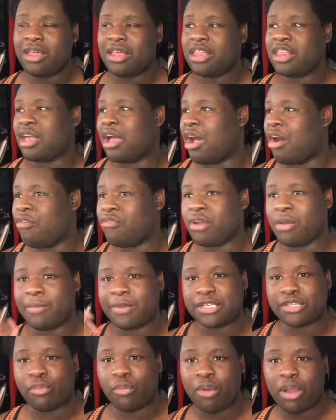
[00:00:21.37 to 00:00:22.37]
So I don't know
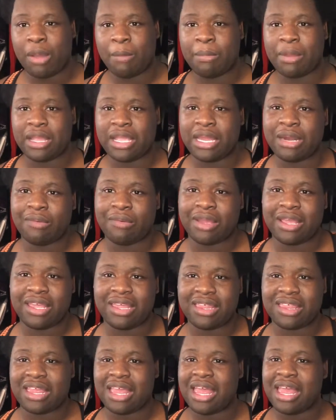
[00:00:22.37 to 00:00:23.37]
which one, but
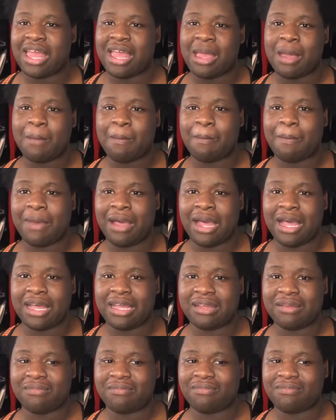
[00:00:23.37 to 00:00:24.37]
anyways. But,
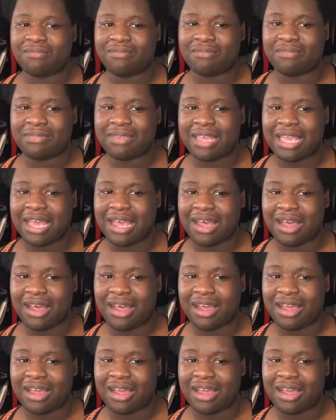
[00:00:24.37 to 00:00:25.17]
yeah.